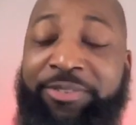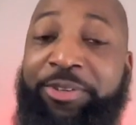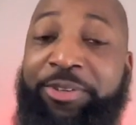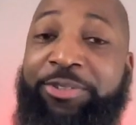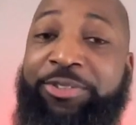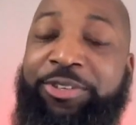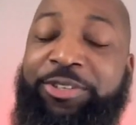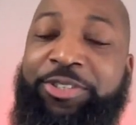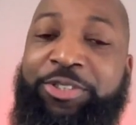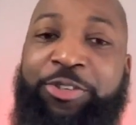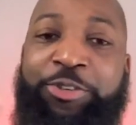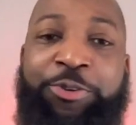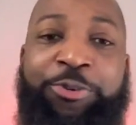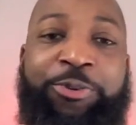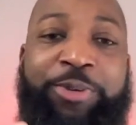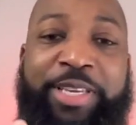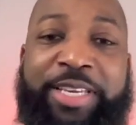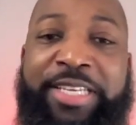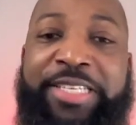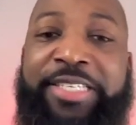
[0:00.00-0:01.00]
Those are two
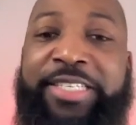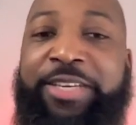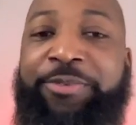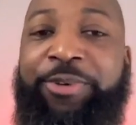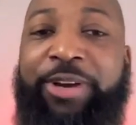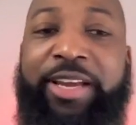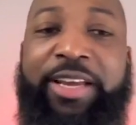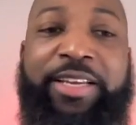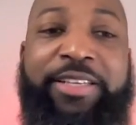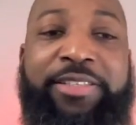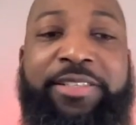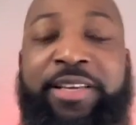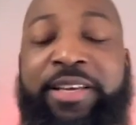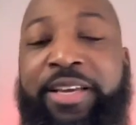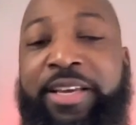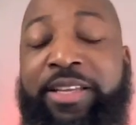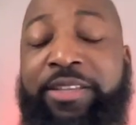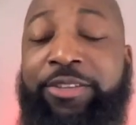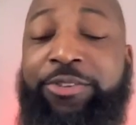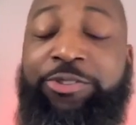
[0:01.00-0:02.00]
easy ways
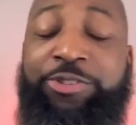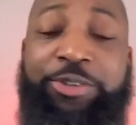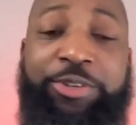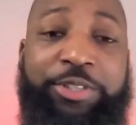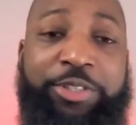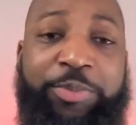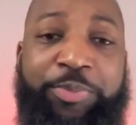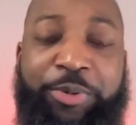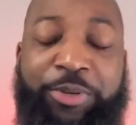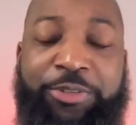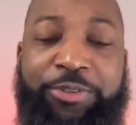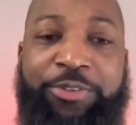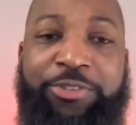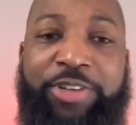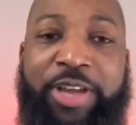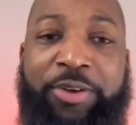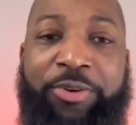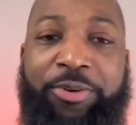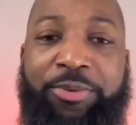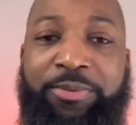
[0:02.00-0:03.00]
to show your support to the
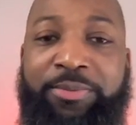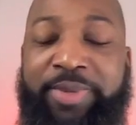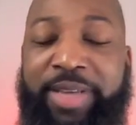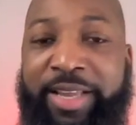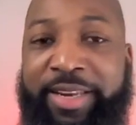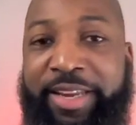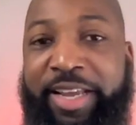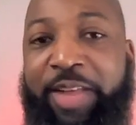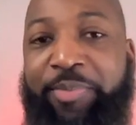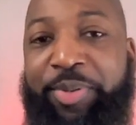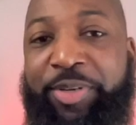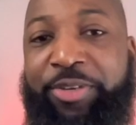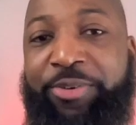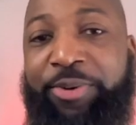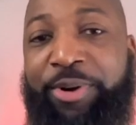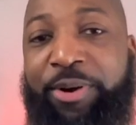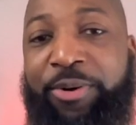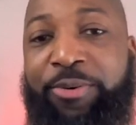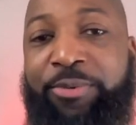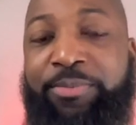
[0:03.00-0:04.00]
channel and help it
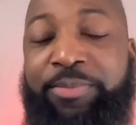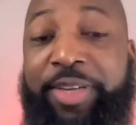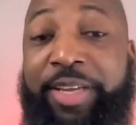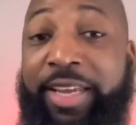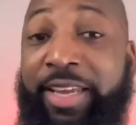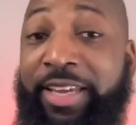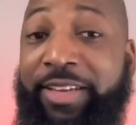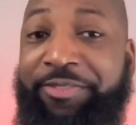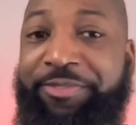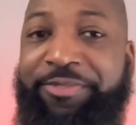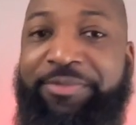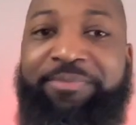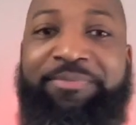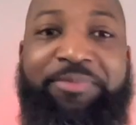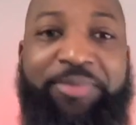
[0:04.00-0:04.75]
grow if